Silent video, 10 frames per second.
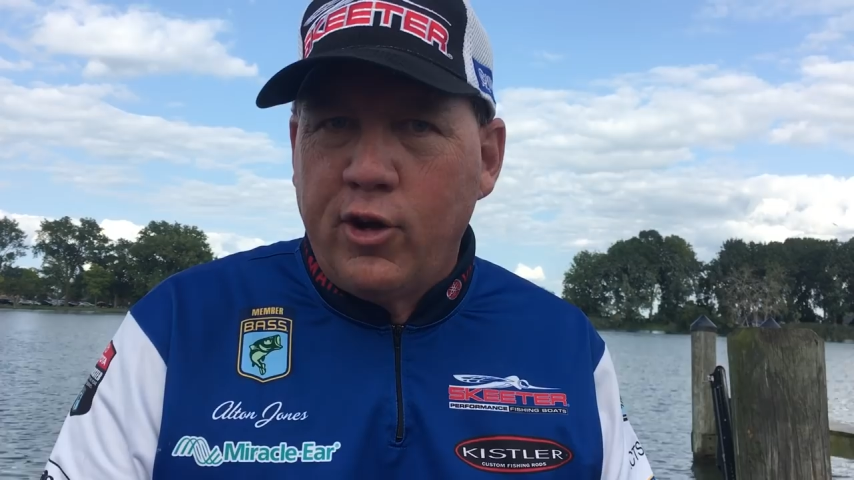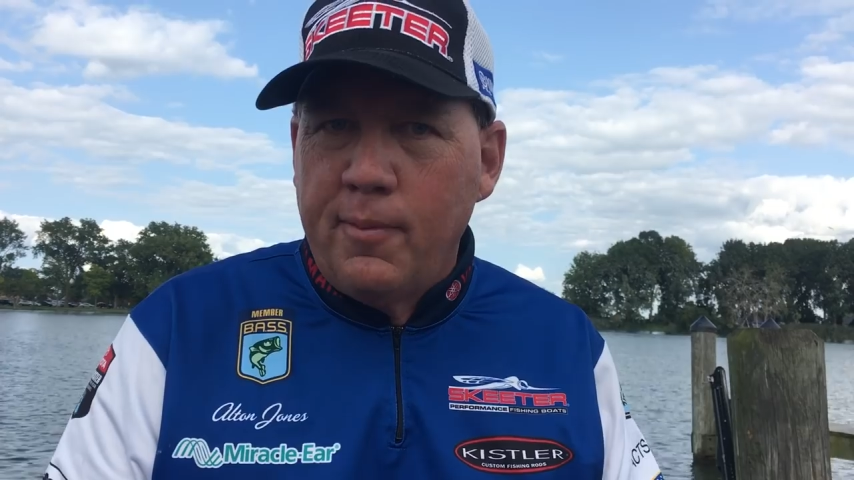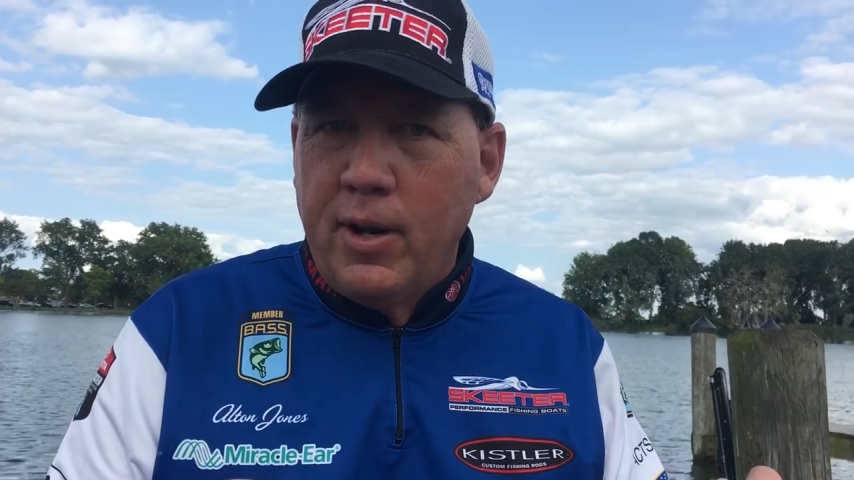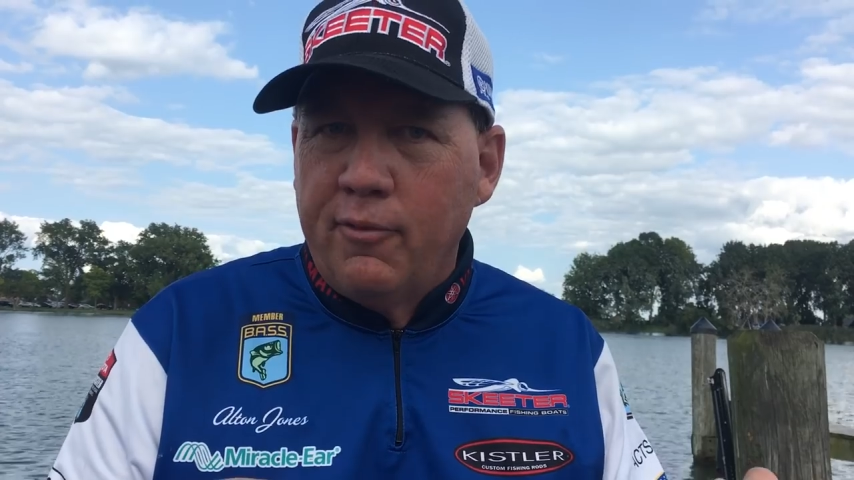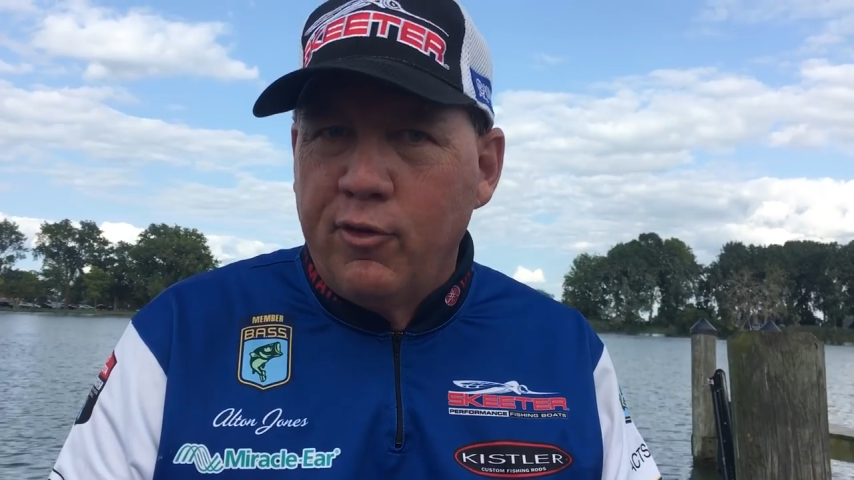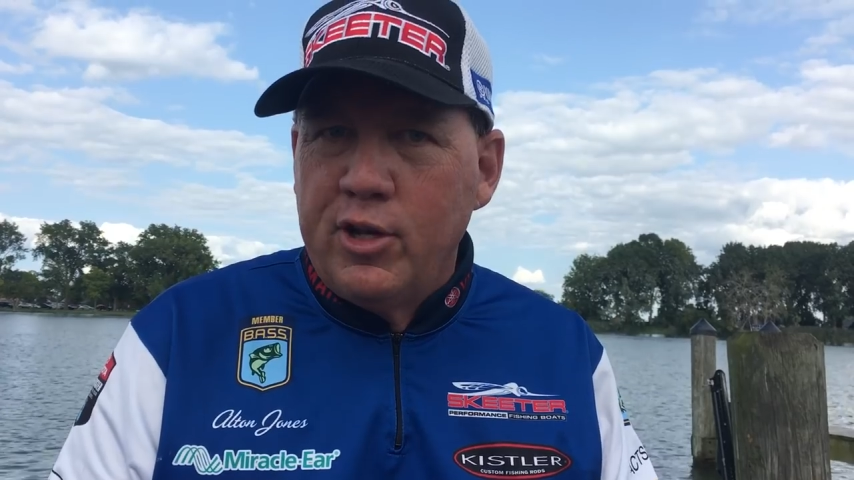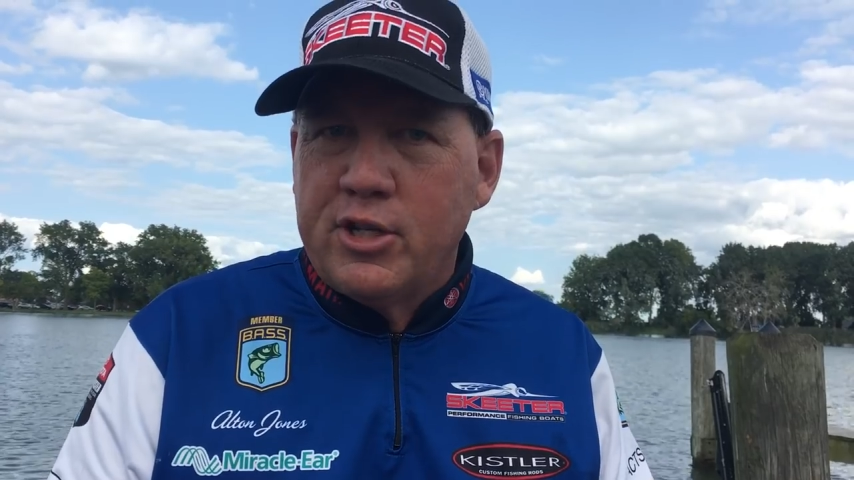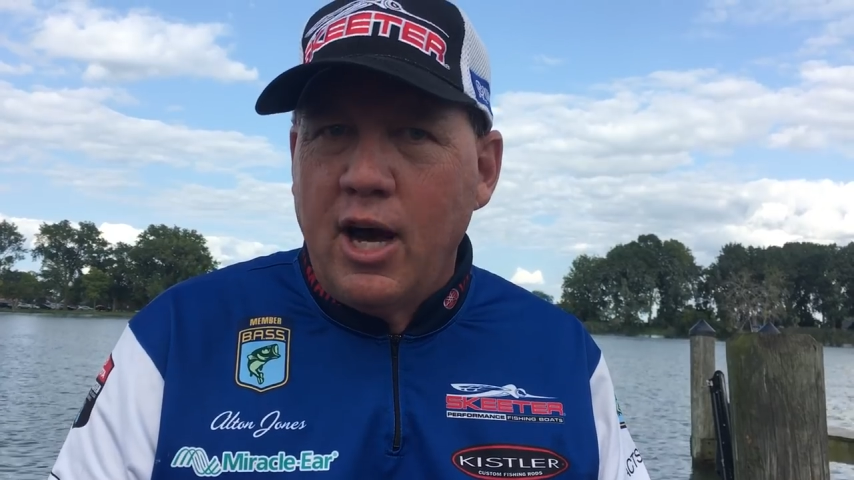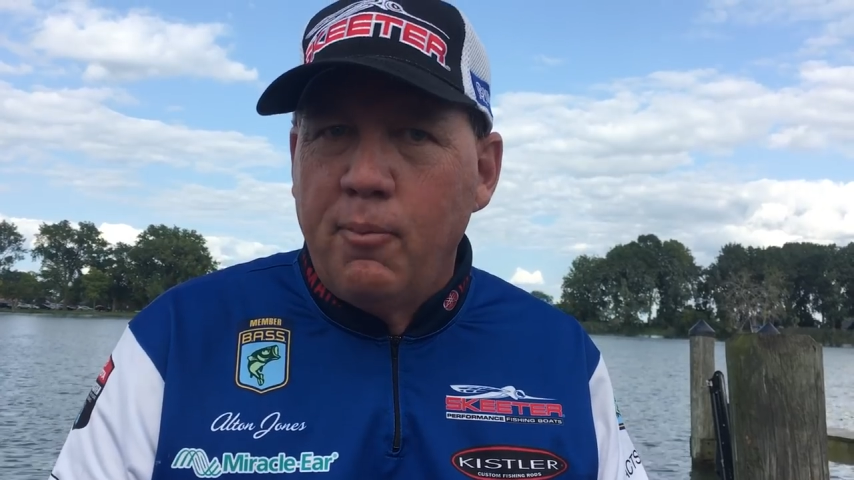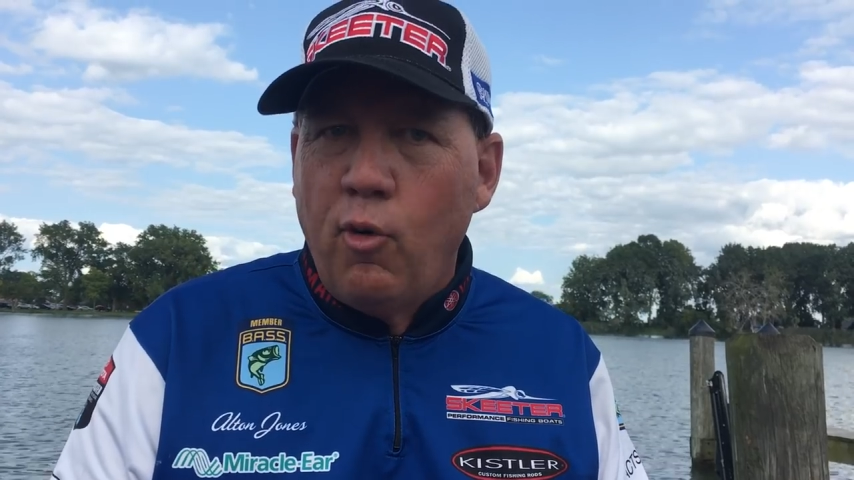coming up for these
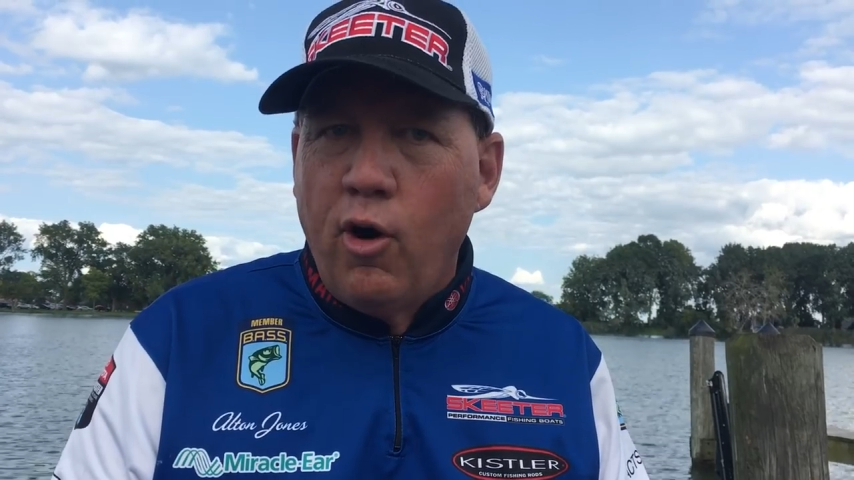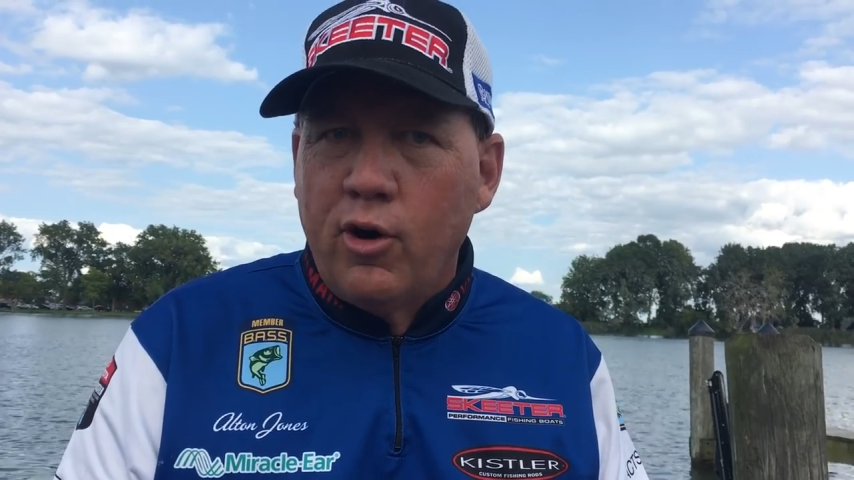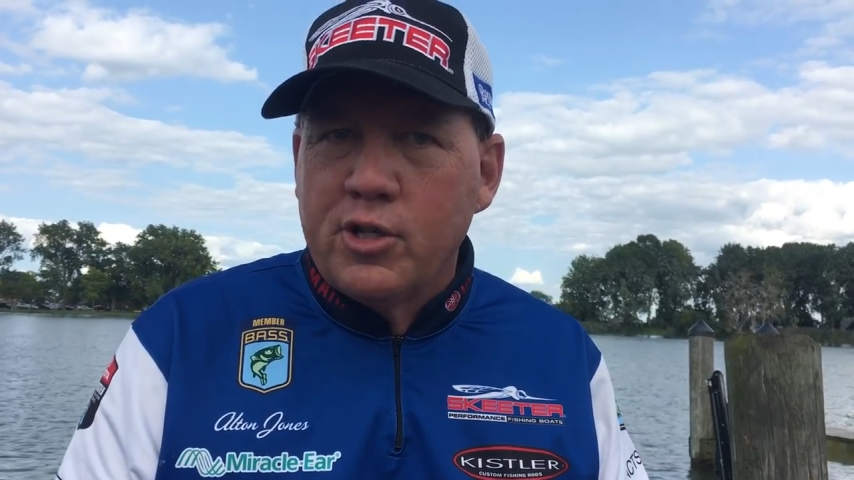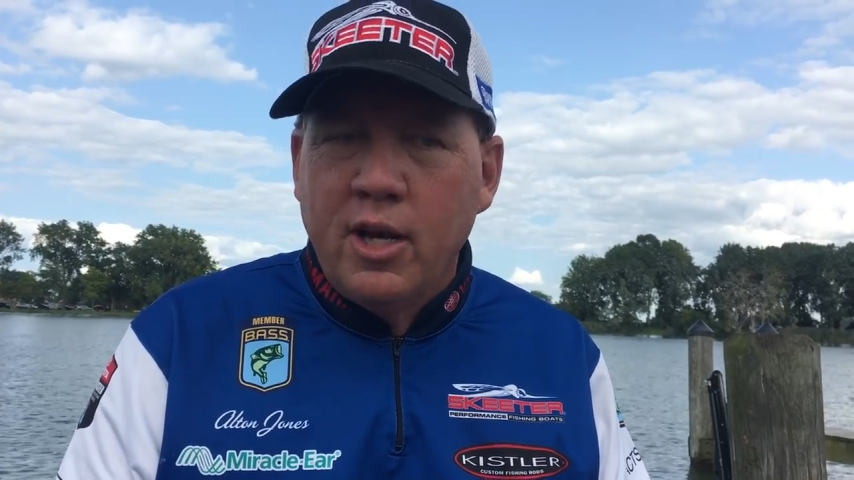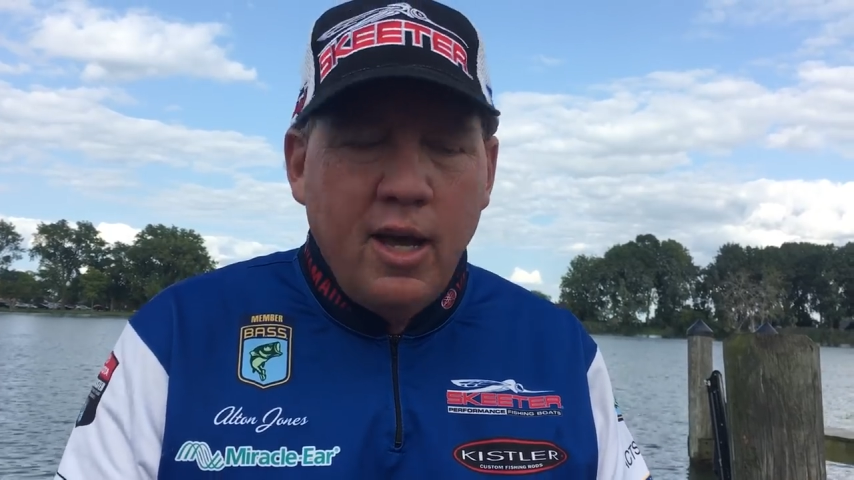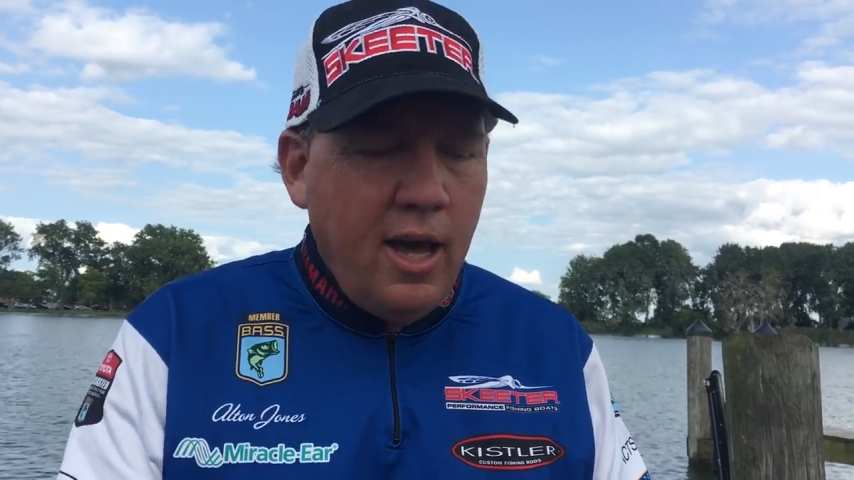topwaters.